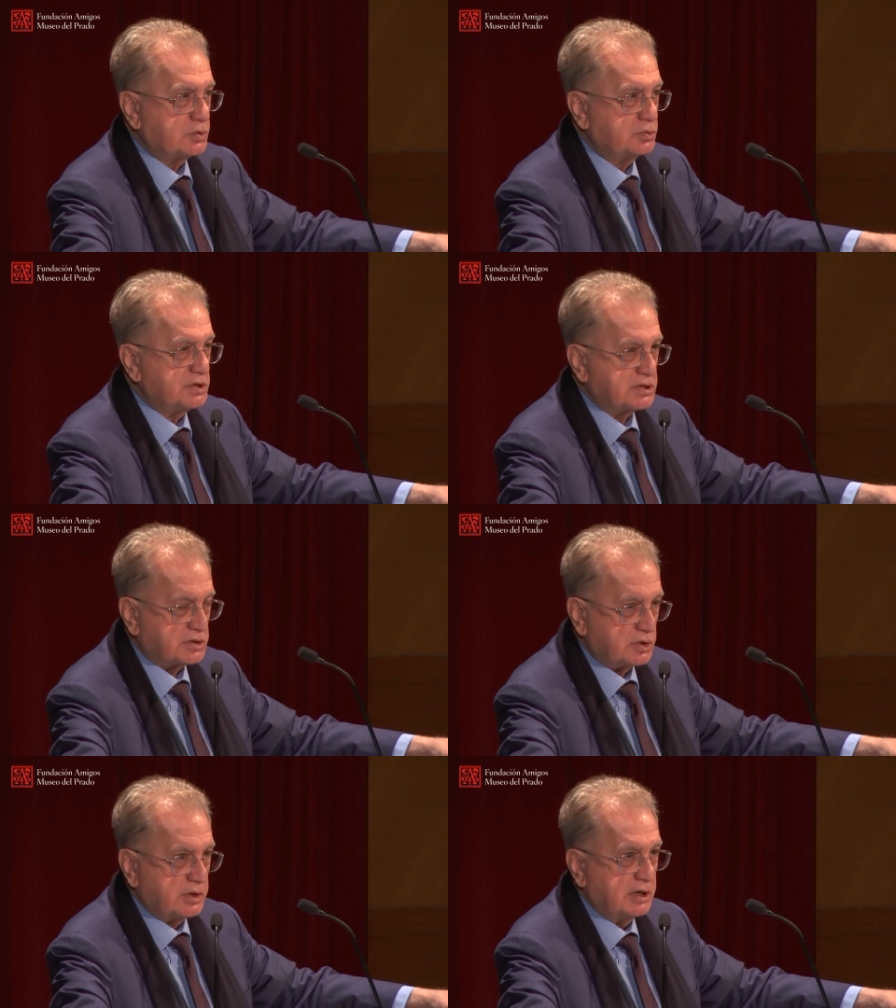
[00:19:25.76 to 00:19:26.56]
to
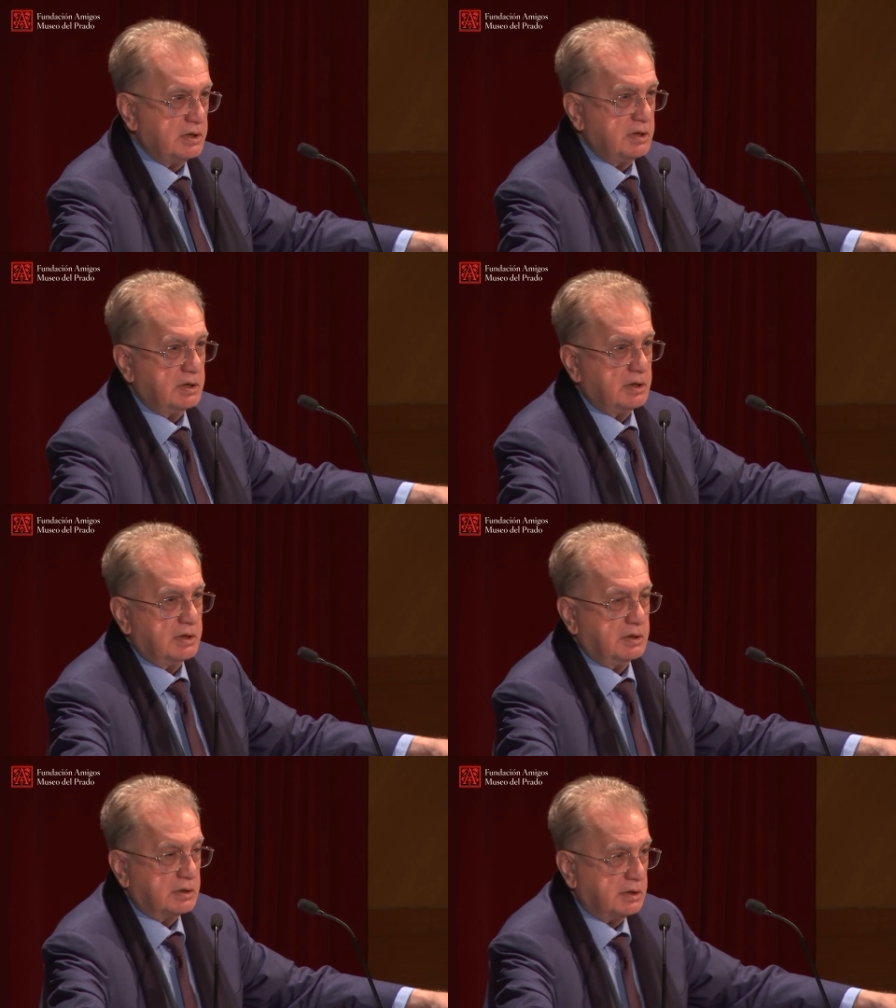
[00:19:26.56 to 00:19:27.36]
destroy
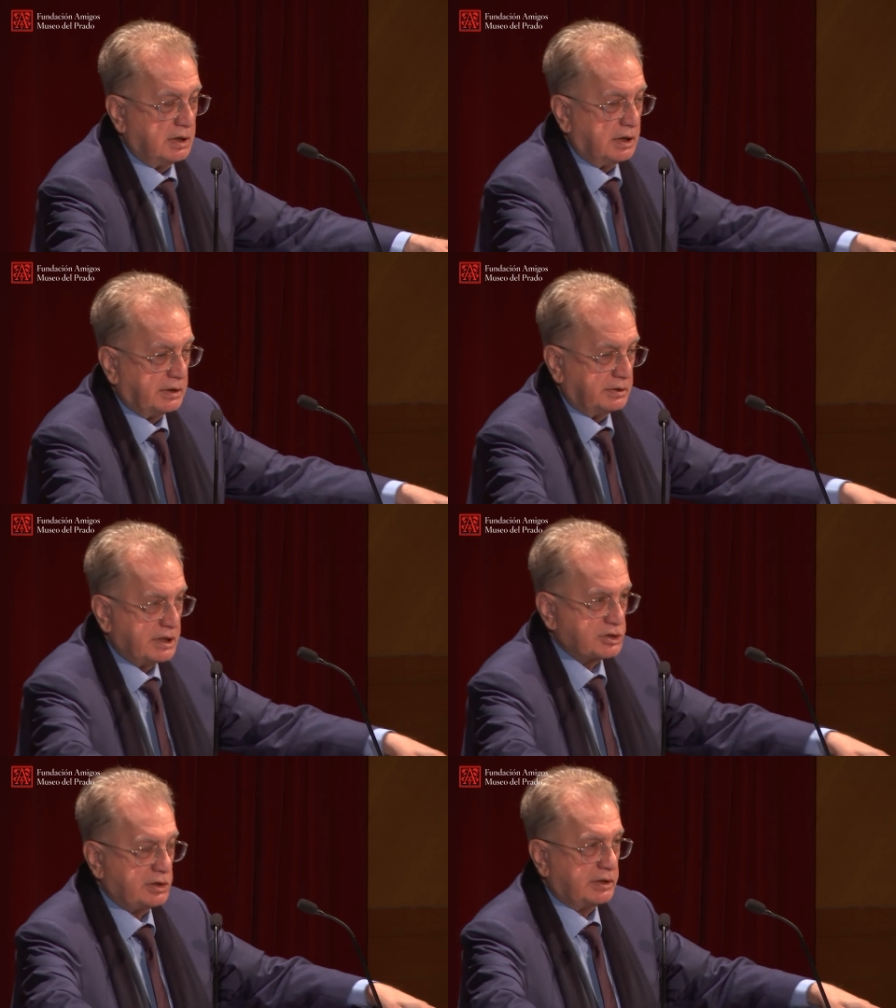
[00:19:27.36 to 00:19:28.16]
uh,
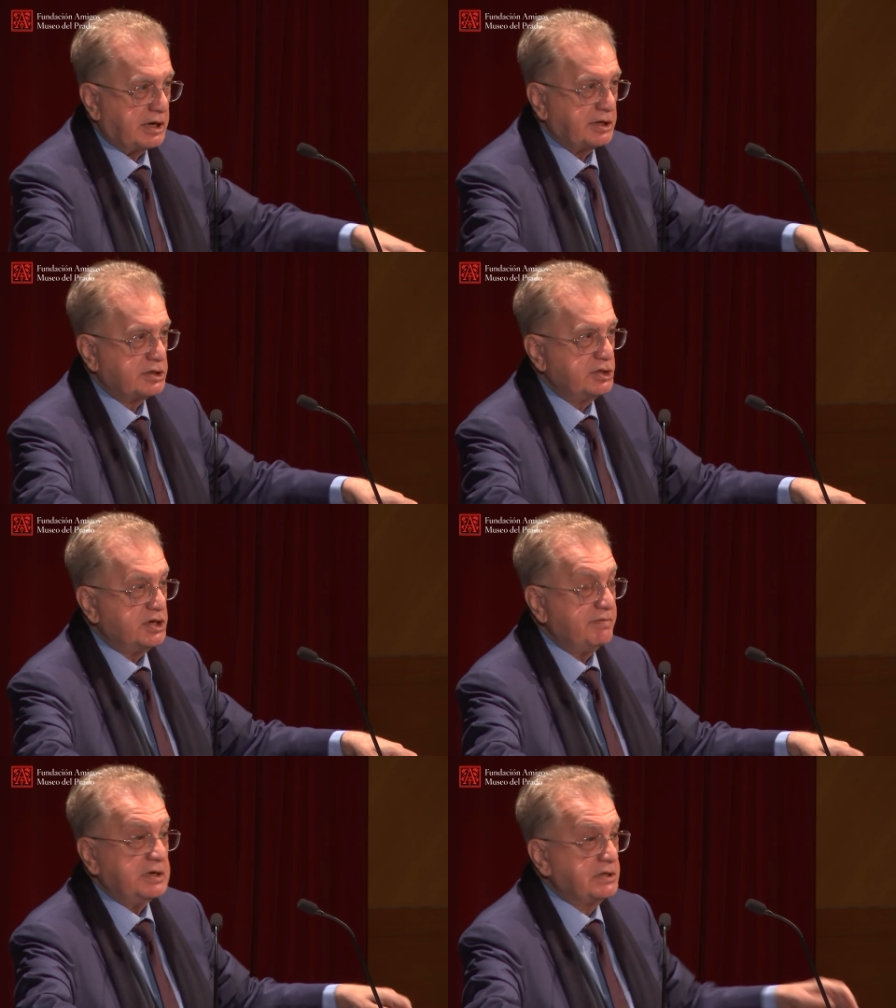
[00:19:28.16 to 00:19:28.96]
national heritage,
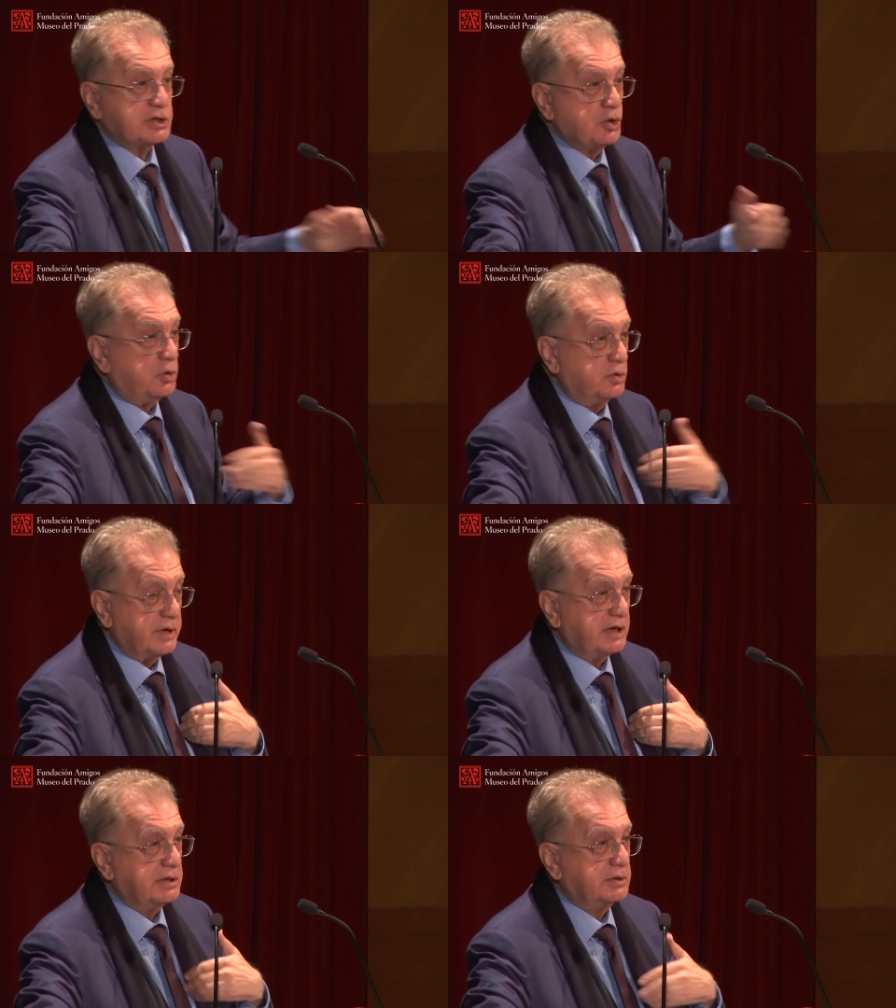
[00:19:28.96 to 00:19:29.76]
even if it's your
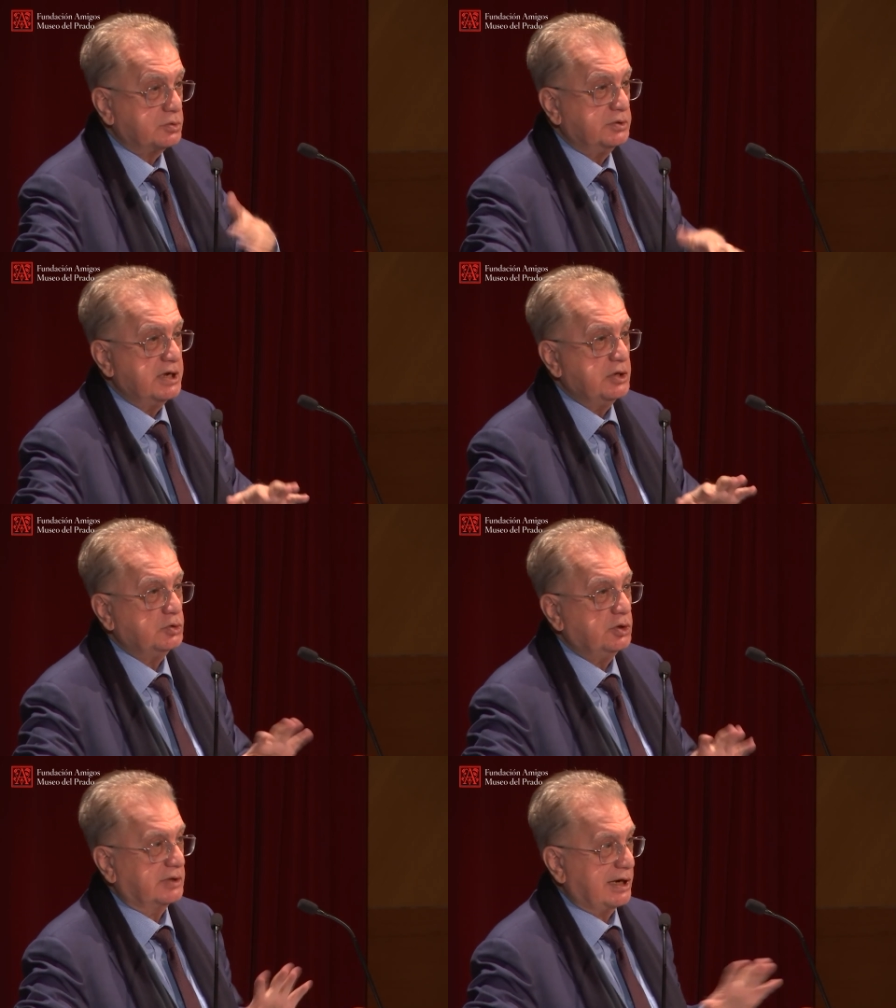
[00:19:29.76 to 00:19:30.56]
own and today you
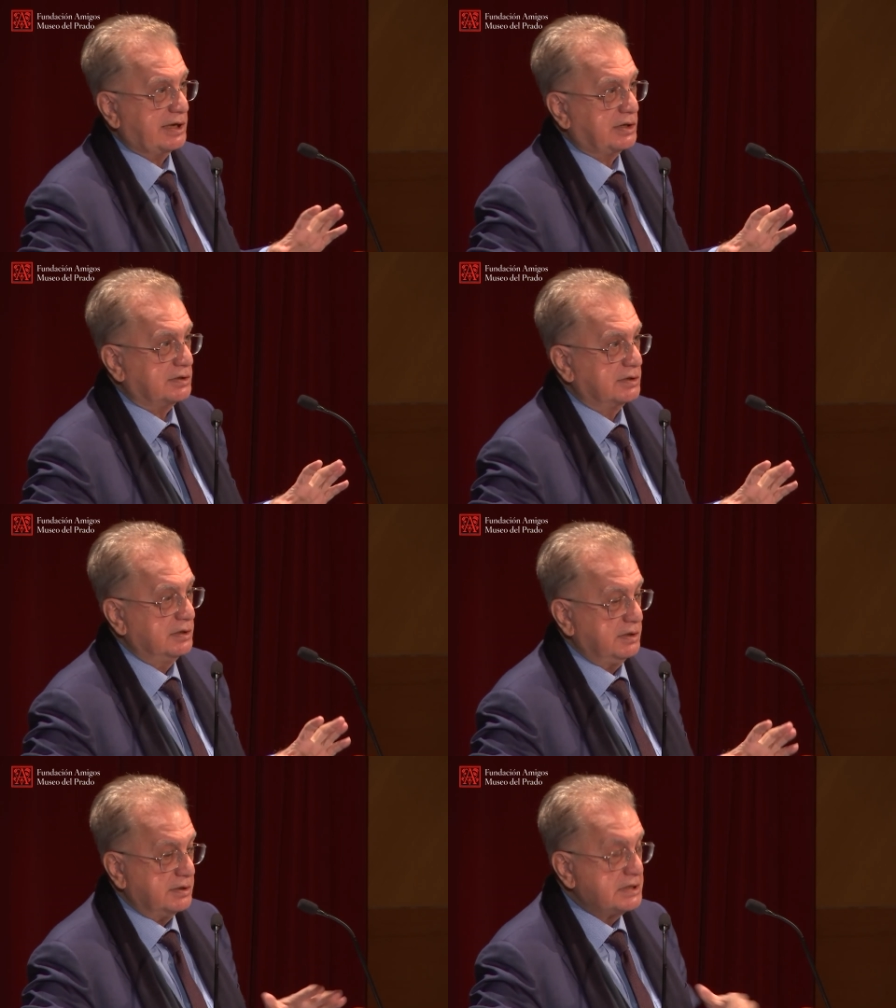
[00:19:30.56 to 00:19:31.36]
don't like it.
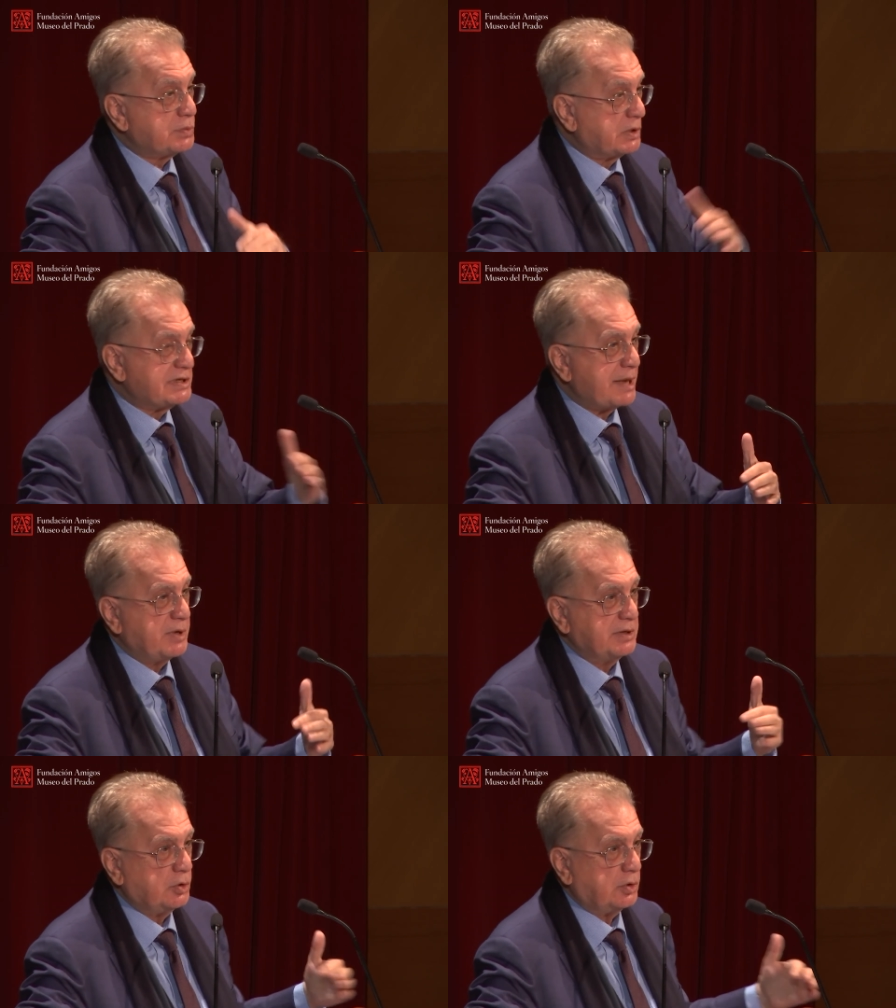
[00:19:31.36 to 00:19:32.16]
This is what is
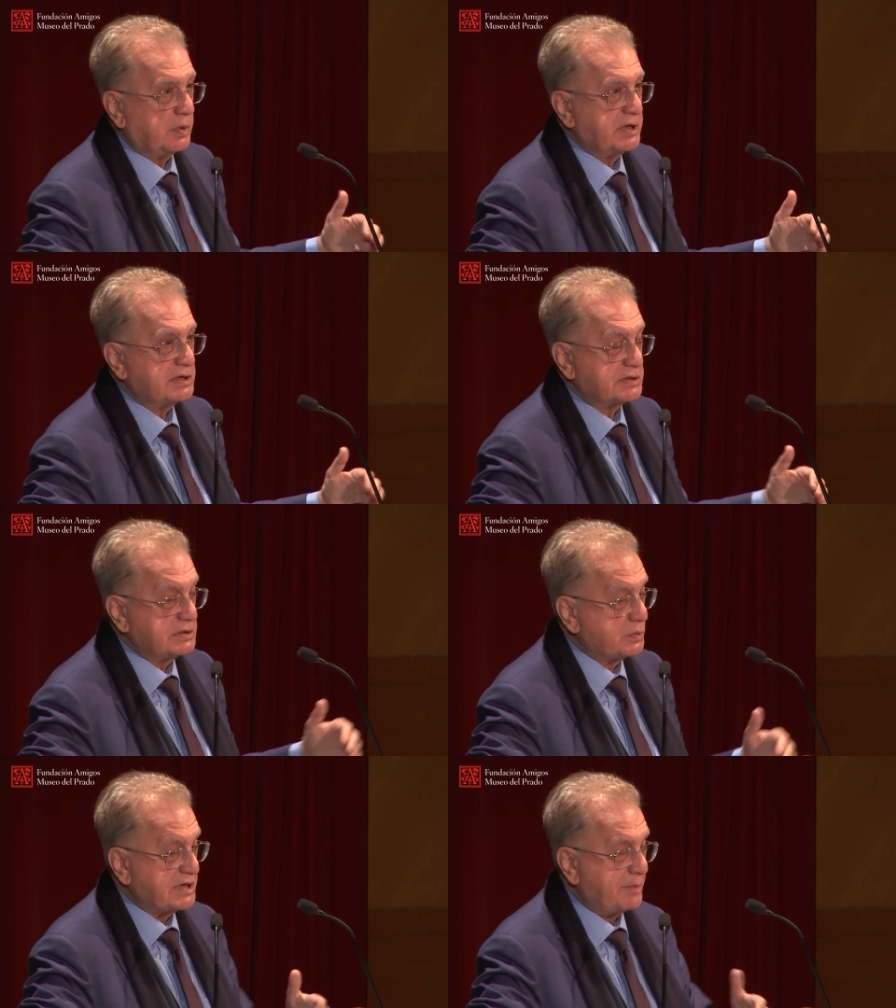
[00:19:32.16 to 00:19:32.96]
happening all over this.
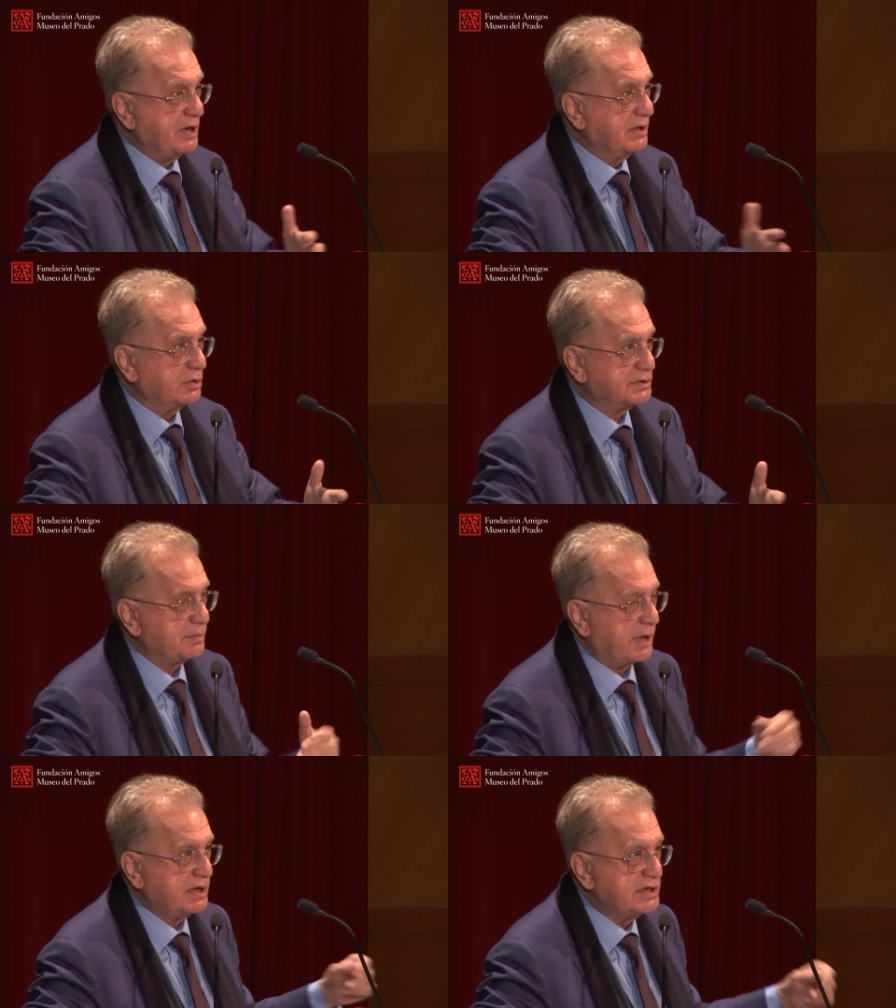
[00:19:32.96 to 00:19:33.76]
This is what's happening also
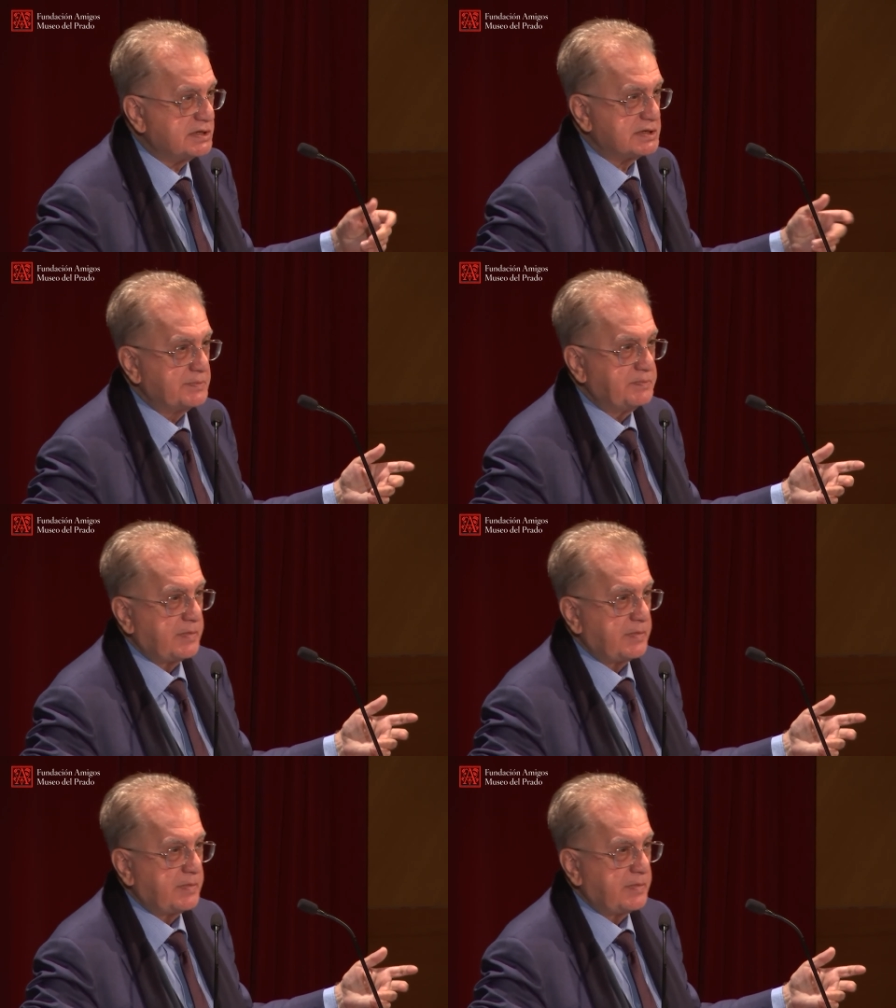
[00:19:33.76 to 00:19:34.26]
by ISIS.